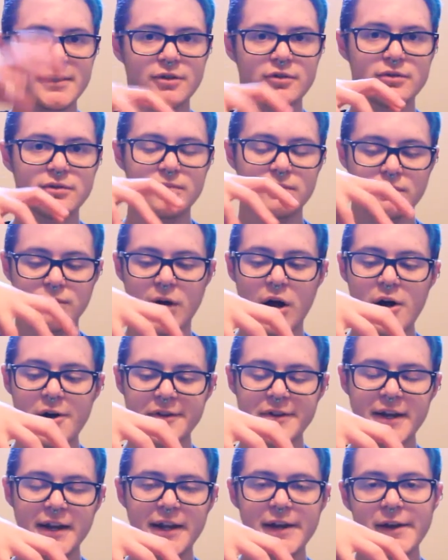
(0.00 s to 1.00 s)
little
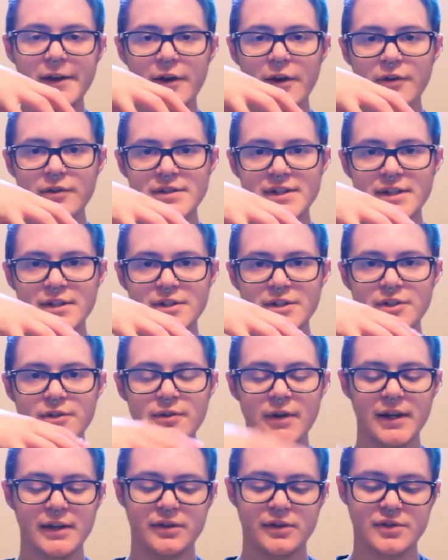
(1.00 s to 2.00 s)
rock that he can goes
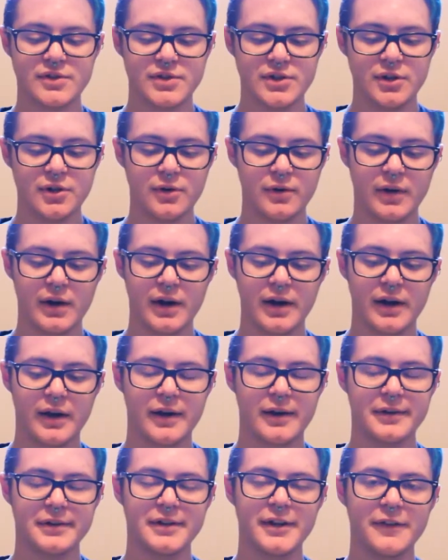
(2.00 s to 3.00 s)
into, and there's no
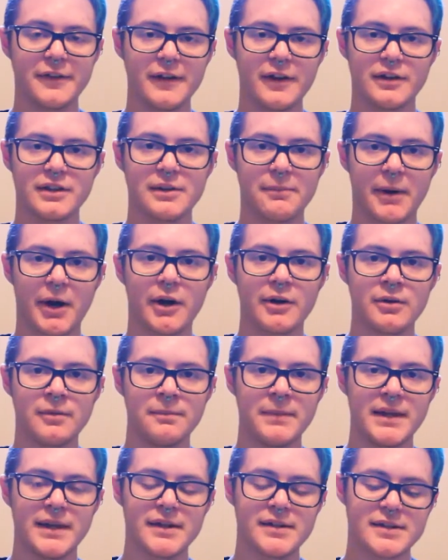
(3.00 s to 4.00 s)
nothing on the
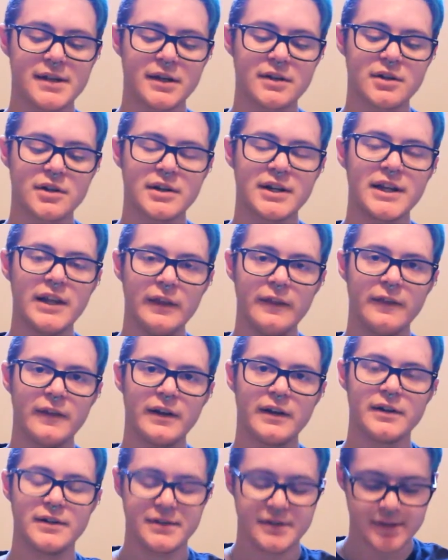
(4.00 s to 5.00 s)
bottom because underneath
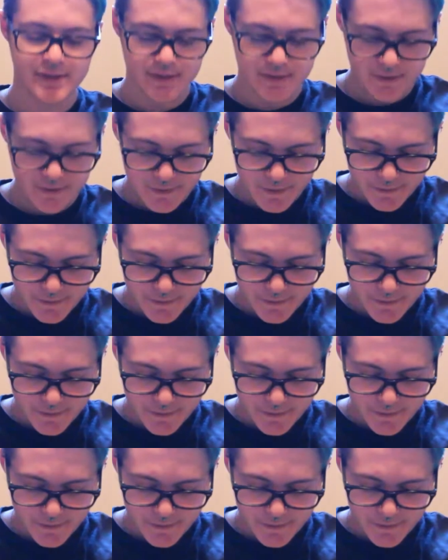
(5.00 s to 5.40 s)
there's